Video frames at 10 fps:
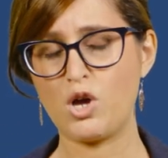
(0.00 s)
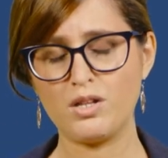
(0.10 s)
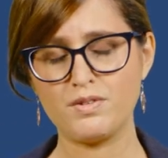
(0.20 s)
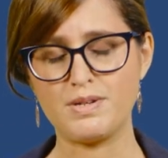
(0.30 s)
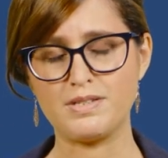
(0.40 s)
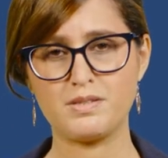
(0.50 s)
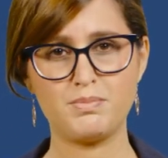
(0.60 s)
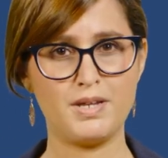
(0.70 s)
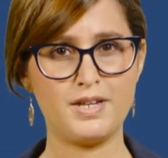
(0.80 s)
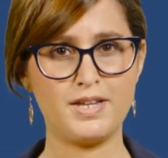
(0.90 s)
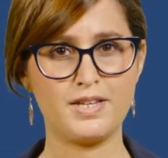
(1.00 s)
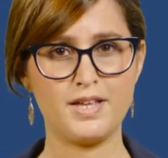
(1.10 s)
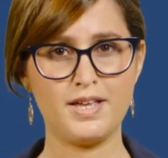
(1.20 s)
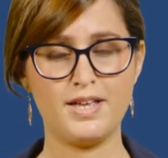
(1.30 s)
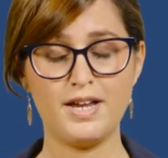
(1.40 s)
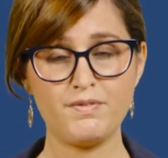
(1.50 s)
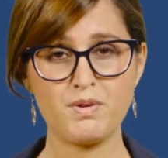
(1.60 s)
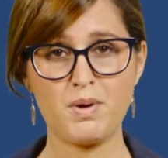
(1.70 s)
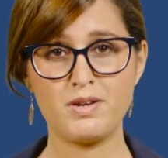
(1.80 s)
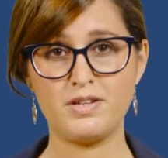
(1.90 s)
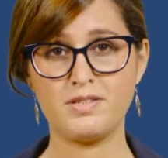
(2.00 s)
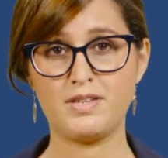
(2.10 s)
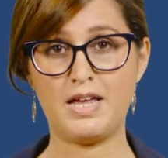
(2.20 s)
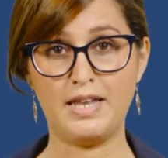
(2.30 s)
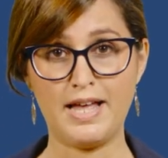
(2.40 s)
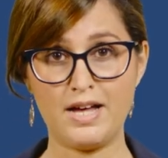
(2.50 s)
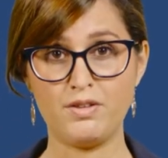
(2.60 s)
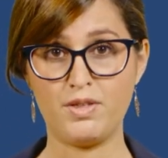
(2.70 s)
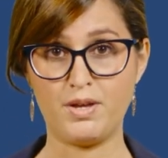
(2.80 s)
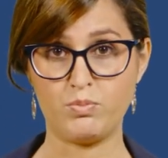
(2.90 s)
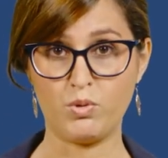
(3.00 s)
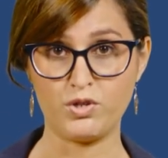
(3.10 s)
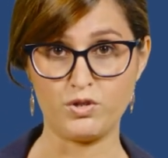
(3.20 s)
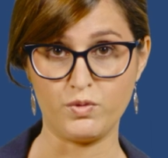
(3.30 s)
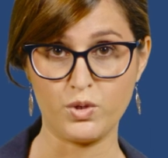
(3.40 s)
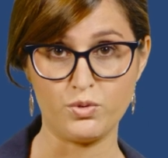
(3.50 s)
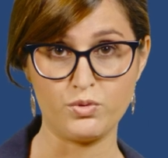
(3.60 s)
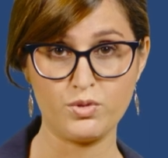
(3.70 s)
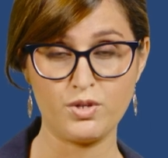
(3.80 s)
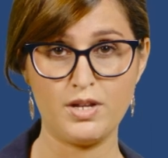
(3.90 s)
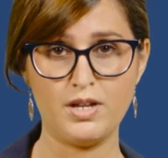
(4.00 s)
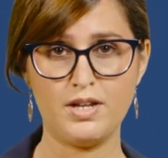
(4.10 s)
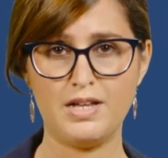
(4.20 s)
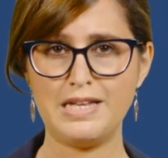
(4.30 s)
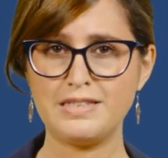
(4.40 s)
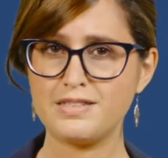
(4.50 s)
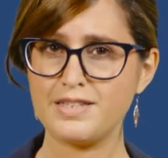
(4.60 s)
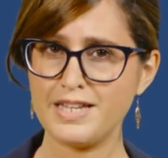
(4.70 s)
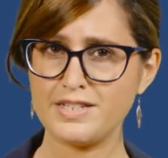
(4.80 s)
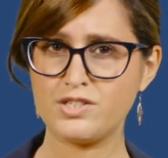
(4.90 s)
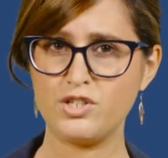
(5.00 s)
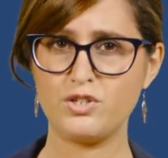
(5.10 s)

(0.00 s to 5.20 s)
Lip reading: tolerance, meaning everyone is allowed their point of view, it gets